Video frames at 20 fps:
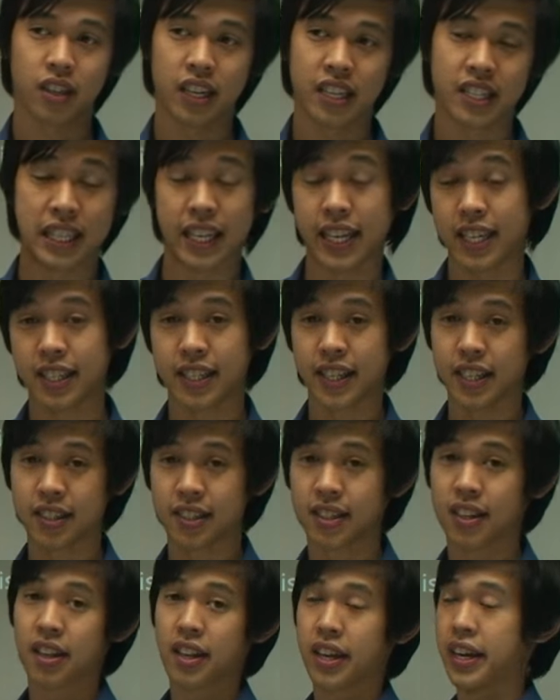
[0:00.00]
it's less dense
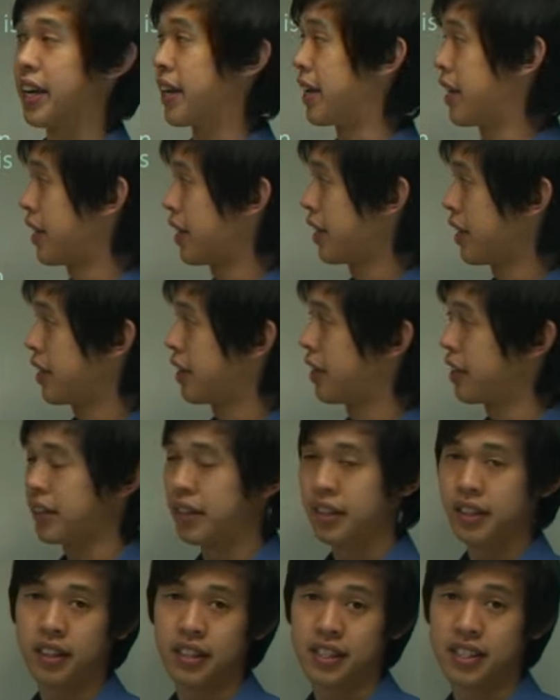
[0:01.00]
than the,
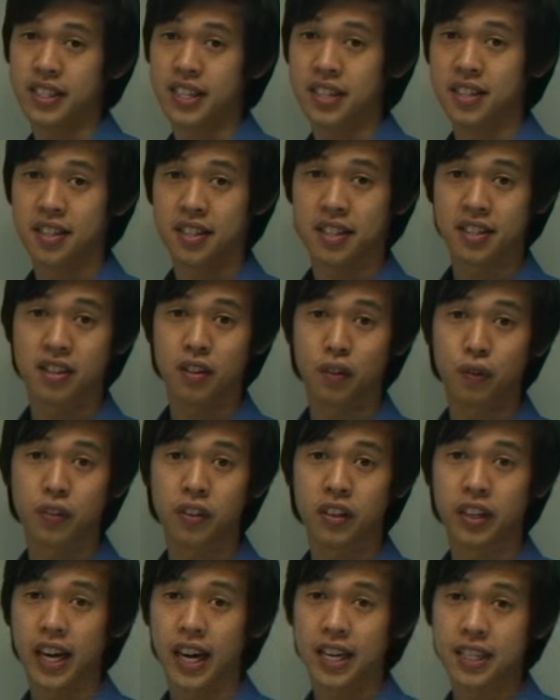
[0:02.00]
less dense than the
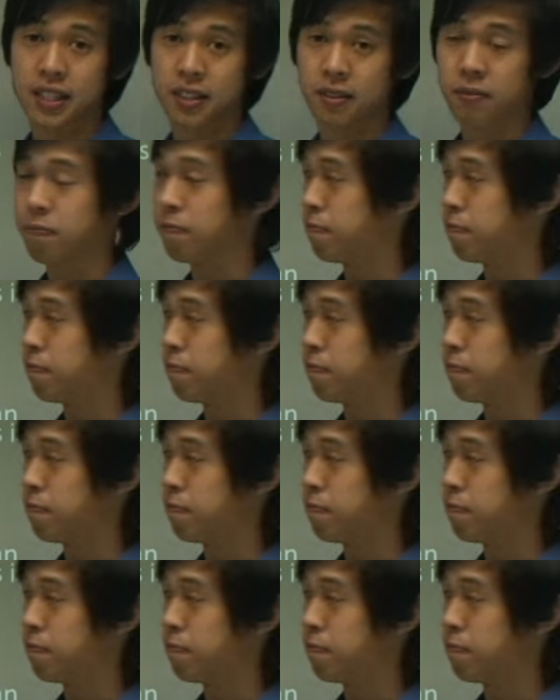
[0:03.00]
sulfuric acid.